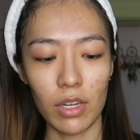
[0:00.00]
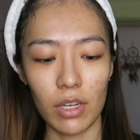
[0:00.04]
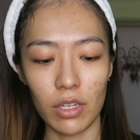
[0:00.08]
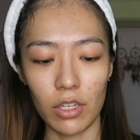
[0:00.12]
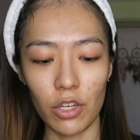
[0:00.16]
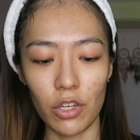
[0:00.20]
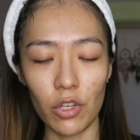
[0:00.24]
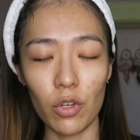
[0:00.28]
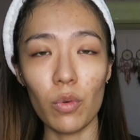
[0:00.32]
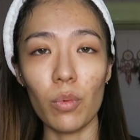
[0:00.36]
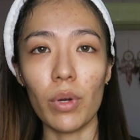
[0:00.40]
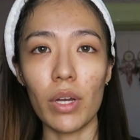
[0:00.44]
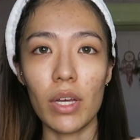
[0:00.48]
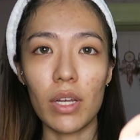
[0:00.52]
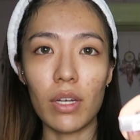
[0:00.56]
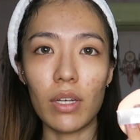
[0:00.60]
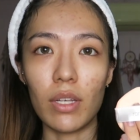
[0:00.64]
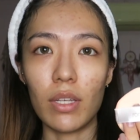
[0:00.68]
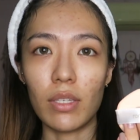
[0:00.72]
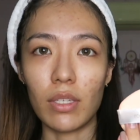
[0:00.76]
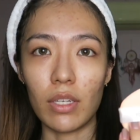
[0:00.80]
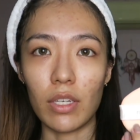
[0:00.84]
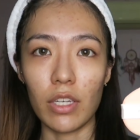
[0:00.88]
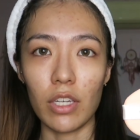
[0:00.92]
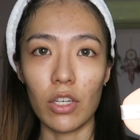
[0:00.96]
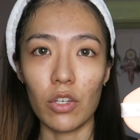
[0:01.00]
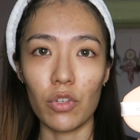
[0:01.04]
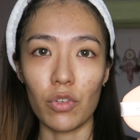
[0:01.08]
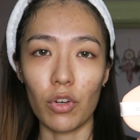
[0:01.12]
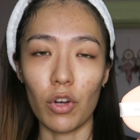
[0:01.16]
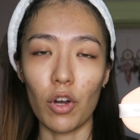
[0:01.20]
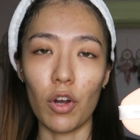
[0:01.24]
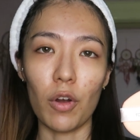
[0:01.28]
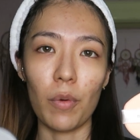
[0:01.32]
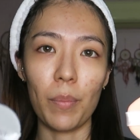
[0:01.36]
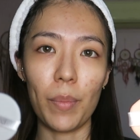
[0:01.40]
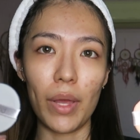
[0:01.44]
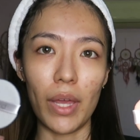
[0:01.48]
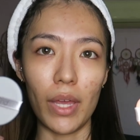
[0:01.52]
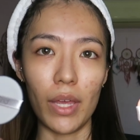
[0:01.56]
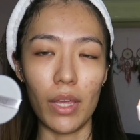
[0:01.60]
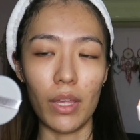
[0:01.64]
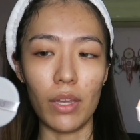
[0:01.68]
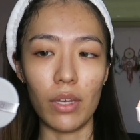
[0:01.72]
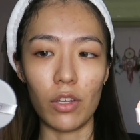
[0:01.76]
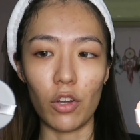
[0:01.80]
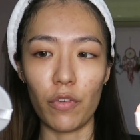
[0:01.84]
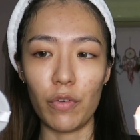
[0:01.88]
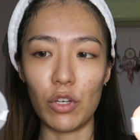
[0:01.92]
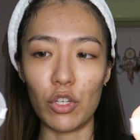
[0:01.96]
The new one is a teardrop
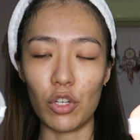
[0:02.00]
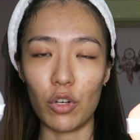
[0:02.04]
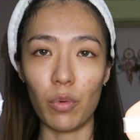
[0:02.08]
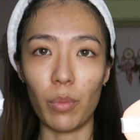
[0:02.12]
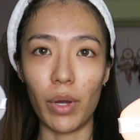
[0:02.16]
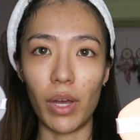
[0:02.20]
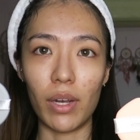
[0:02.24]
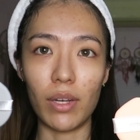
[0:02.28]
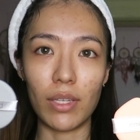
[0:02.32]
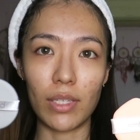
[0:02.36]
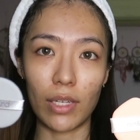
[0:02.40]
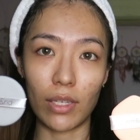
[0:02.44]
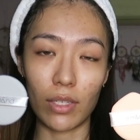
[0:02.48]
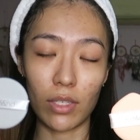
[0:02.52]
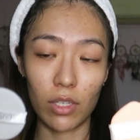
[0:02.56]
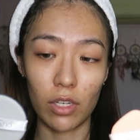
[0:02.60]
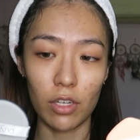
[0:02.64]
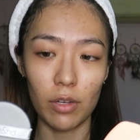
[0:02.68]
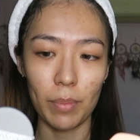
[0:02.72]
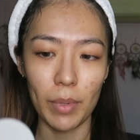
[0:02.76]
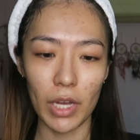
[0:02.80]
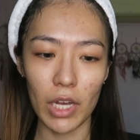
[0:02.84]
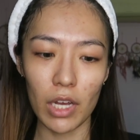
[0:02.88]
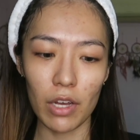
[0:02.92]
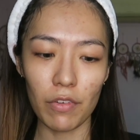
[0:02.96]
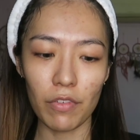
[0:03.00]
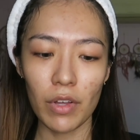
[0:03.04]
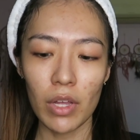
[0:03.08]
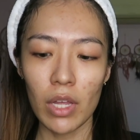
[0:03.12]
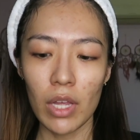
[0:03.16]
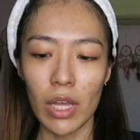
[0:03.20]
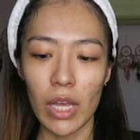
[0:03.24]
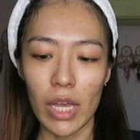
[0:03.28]
and the original one is like a circle puff.